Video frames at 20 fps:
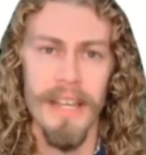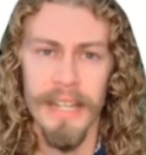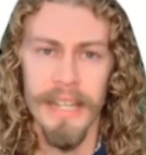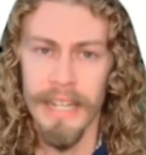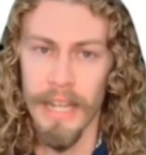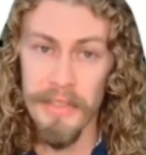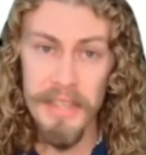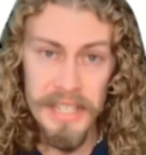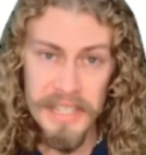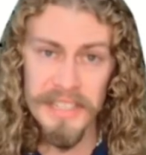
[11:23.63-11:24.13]

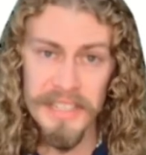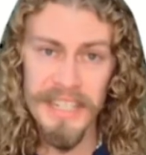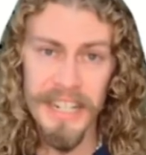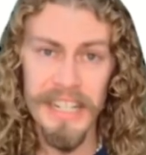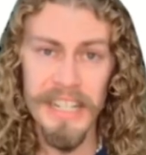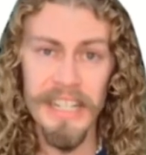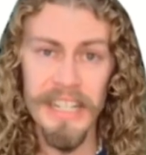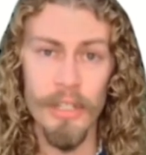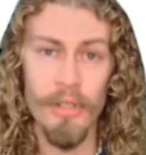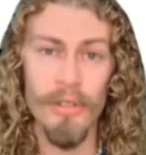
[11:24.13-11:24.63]
Now, this study
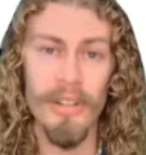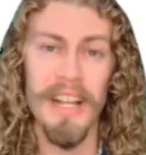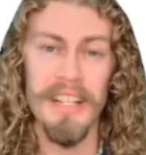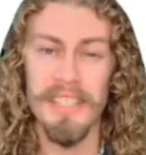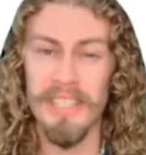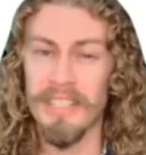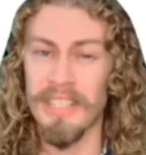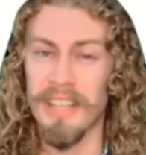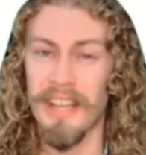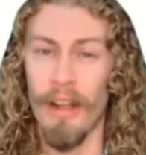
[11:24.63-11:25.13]

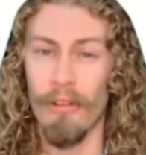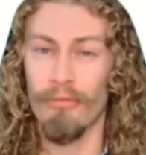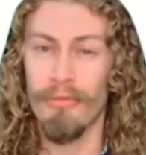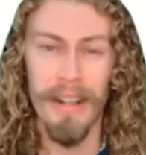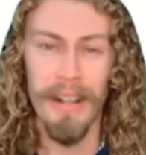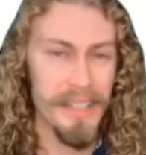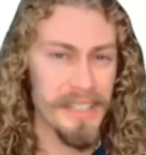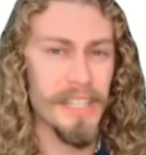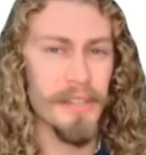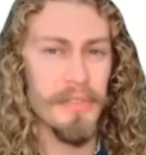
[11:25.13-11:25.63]
utilizes a
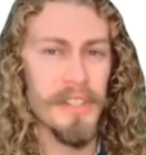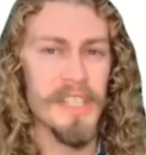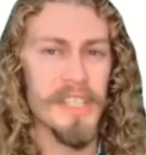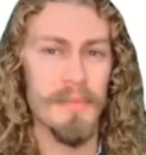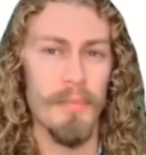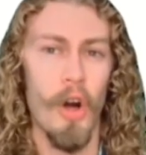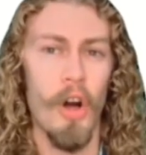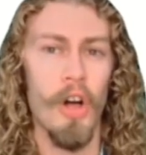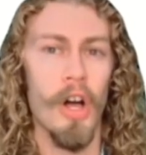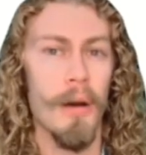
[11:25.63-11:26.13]
relatively
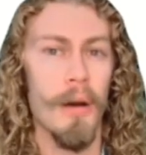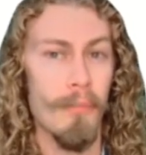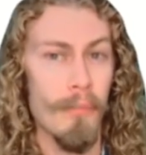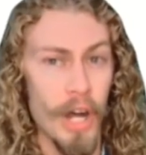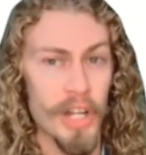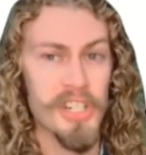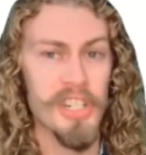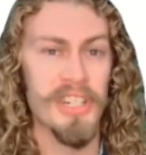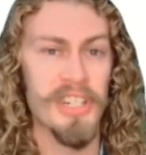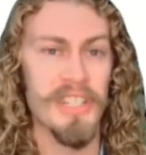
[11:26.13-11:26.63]
small
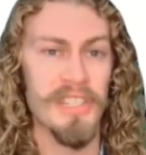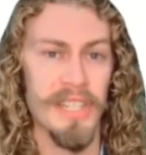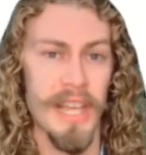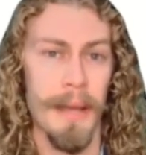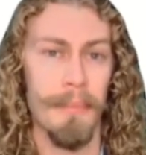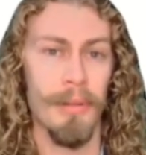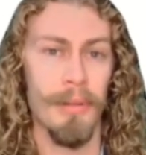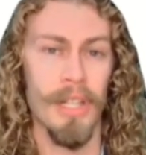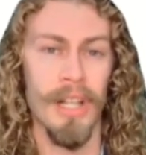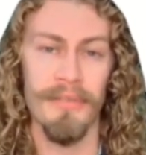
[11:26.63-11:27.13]
homogeneous
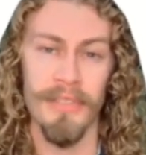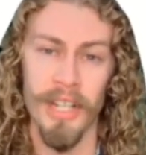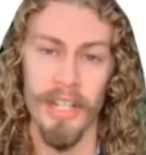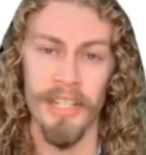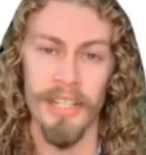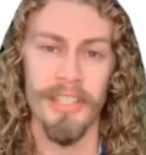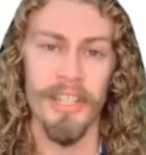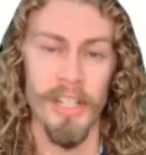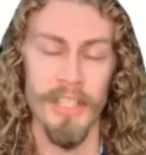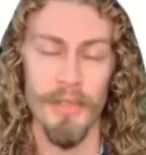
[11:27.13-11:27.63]
sample of young
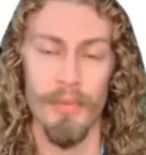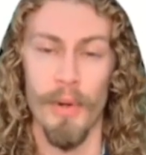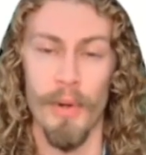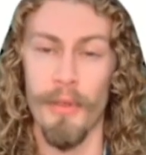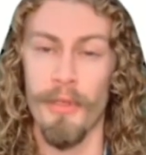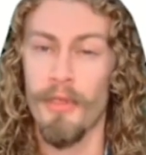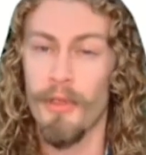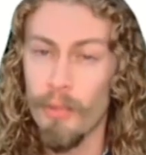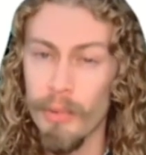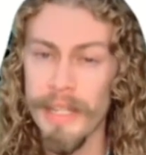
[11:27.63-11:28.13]
adults where
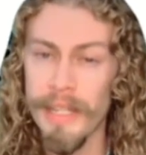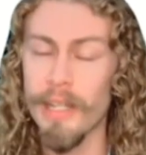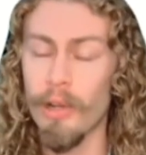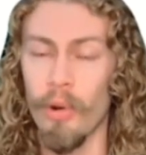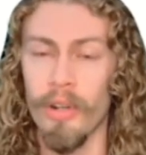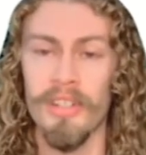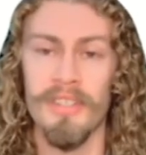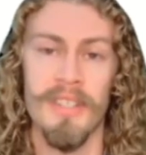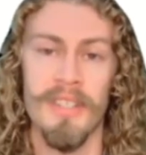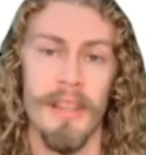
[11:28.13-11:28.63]

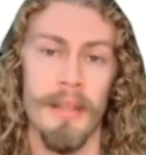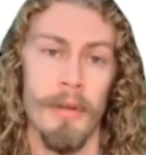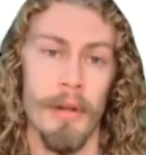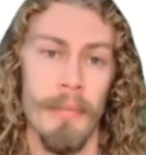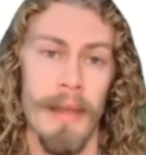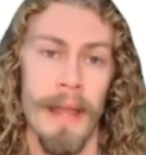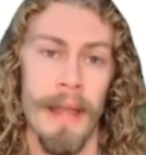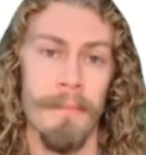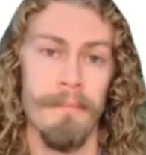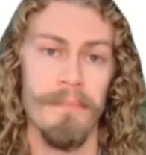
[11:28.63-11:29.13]
3/4 of them are
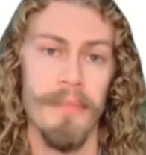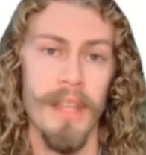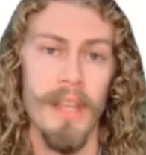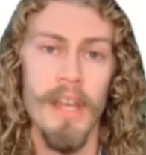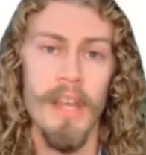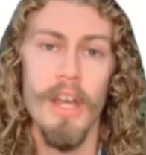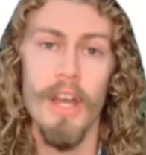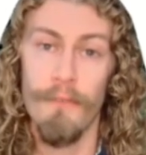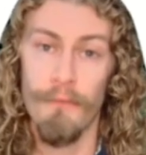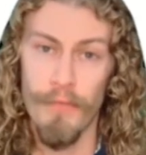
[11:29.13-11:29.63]
men.
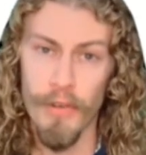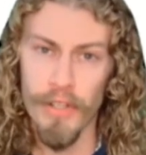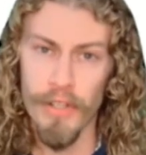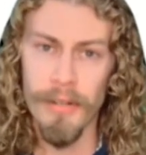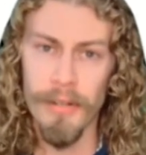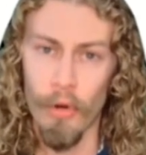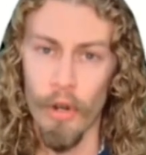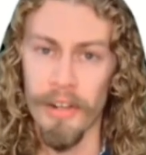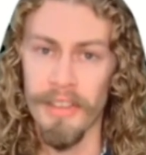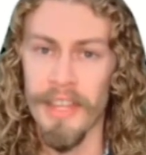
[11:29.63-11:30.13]

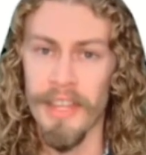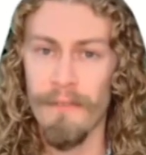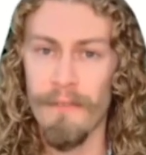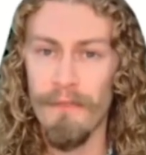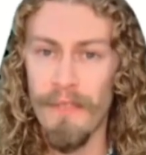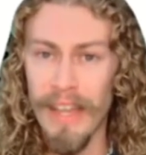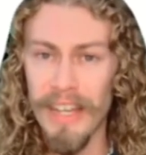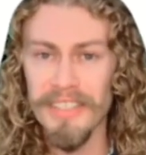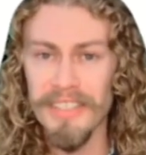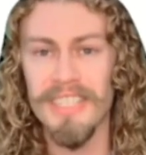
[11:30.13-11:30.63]
Furthermore, they
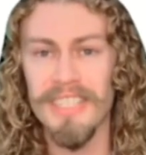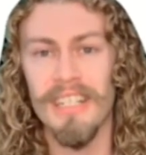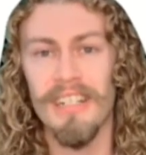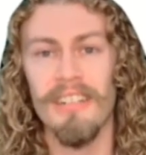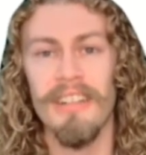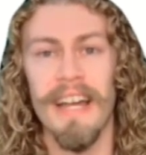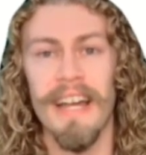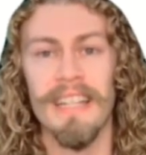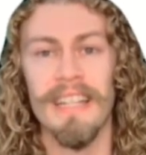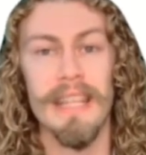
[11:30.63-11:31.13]
failed to
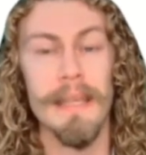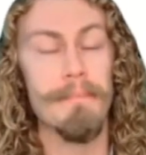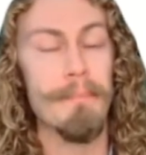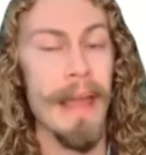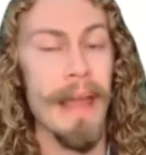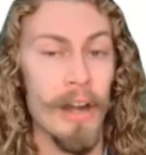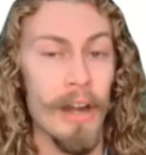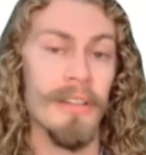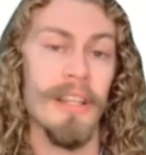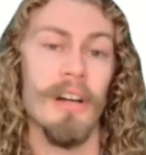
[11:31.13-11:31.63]
collect the
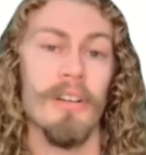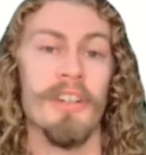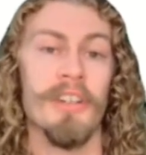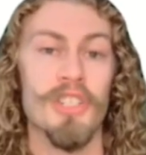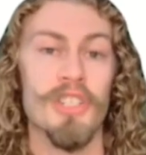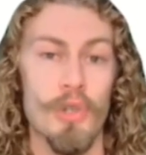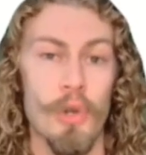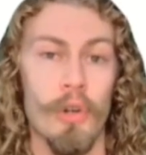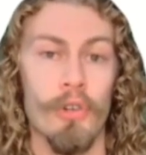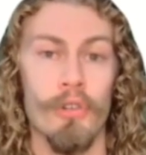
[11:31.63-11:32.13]
parallel
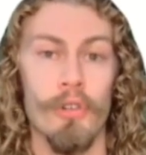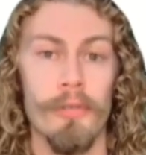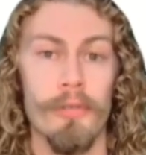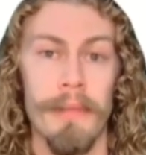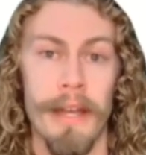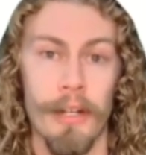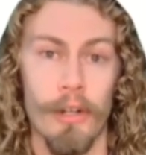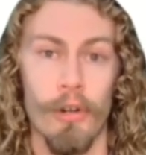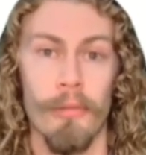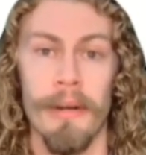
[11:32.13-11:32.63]
control group
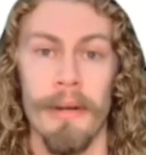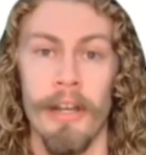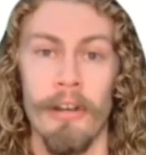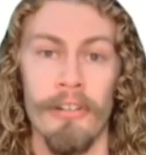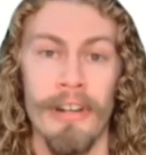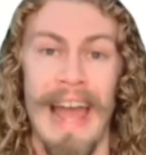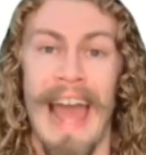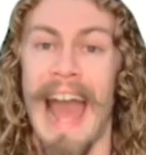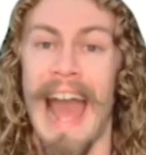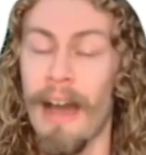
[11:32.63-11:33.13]

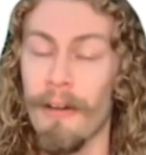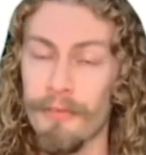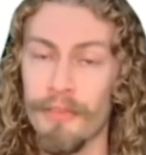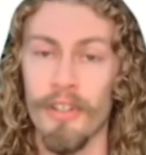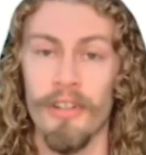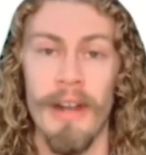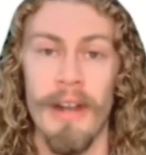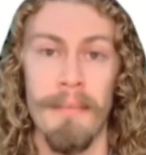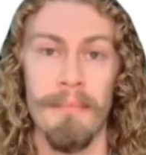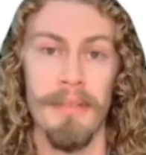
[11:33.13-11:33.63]
microbiota
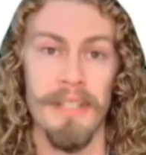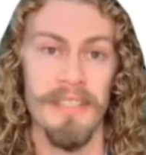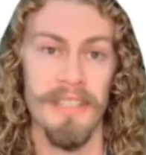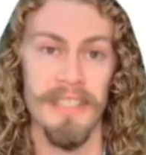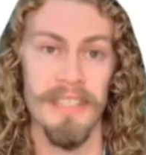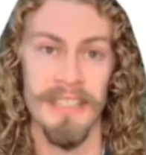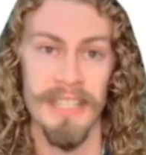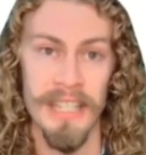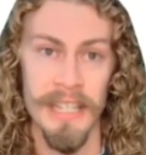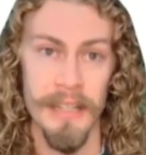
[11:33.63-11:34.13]
after
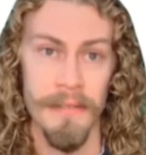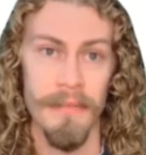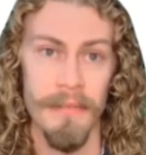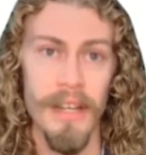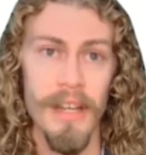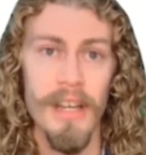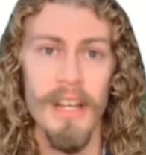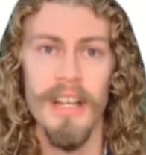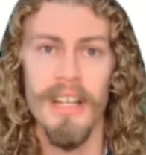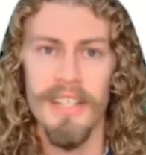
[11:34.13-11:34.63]
MBCT.
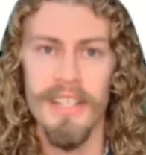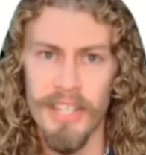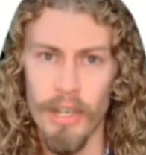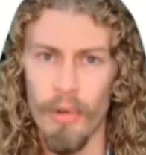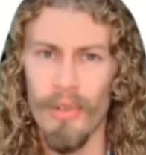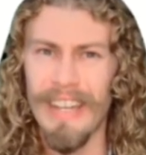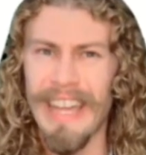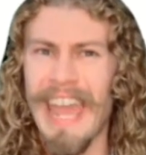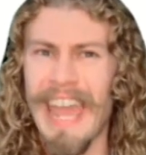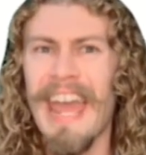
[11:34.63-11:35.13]

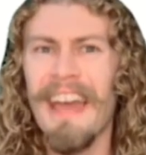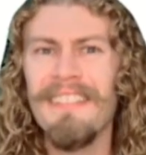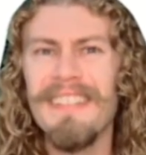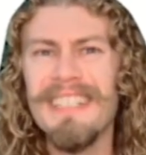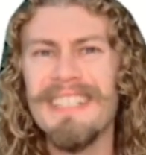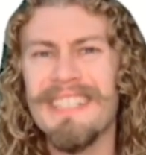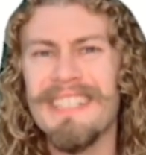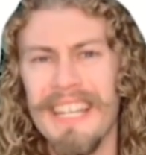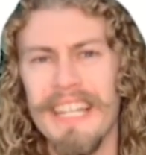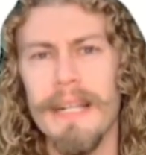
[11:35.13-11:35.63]
So can
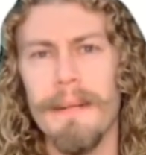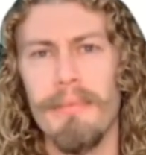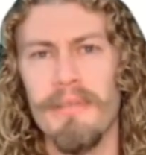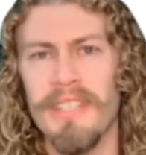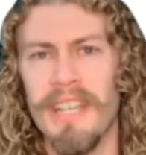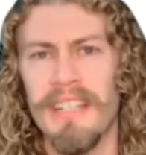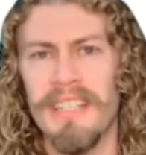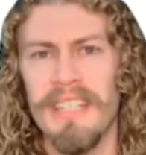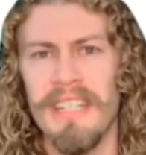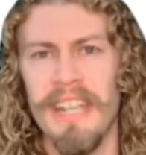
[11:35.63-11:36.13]
the data
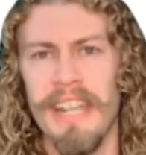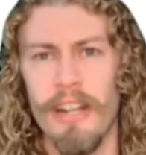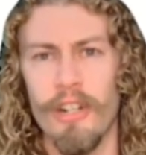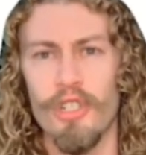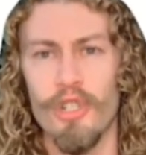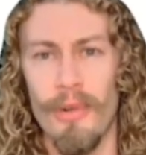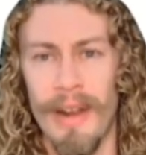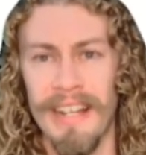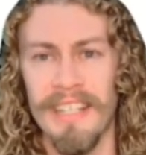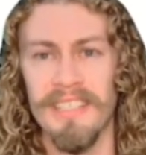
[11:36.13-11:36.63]
presented here
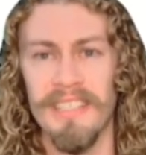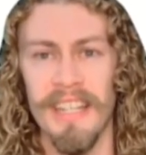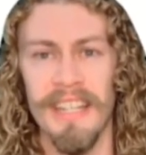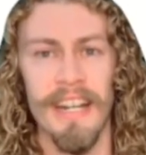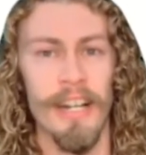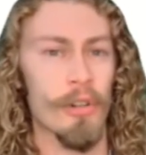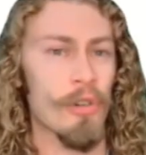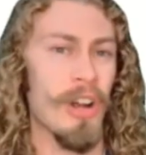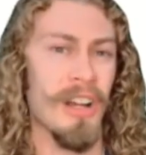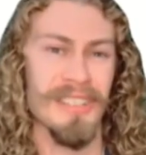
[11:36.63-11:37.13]
translate
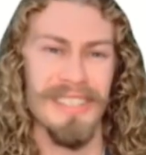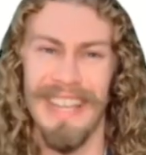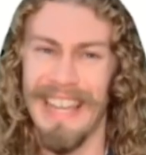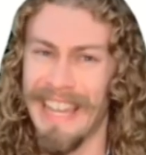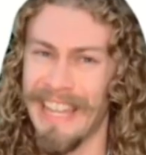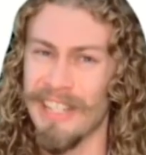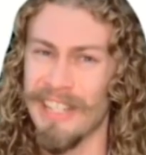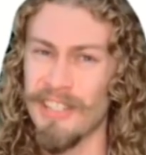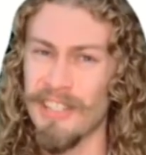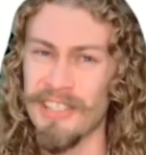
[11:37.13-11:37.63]
across
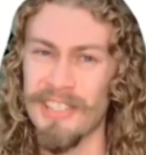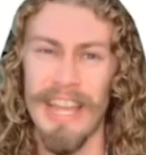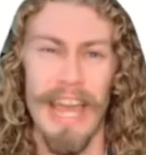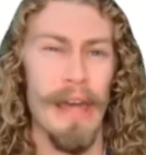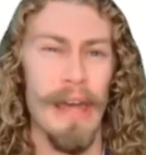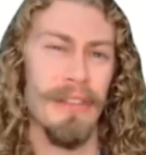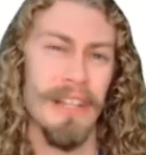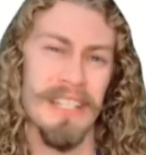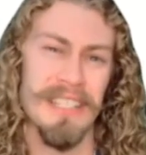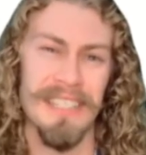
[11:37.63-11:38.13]
ages,
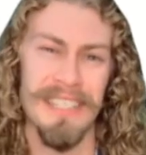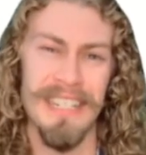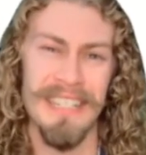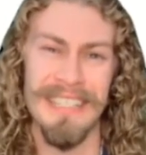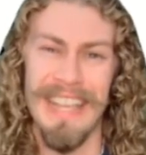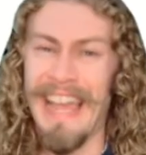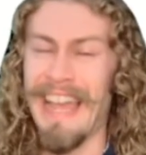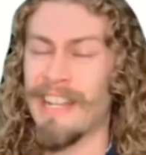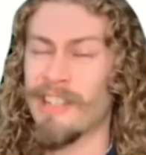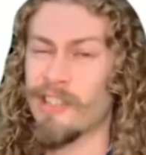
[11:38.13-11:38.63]

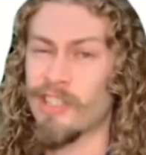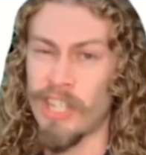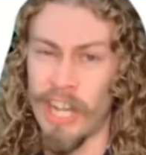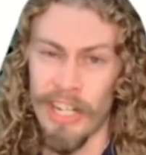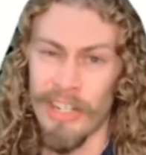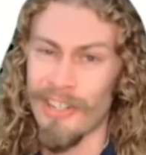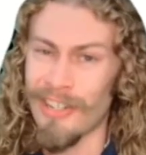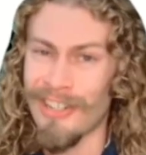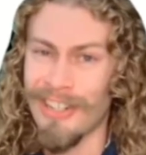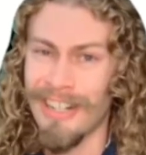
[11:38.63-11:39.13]
ethnicities, and
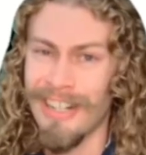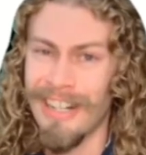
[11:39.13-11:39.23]
gender?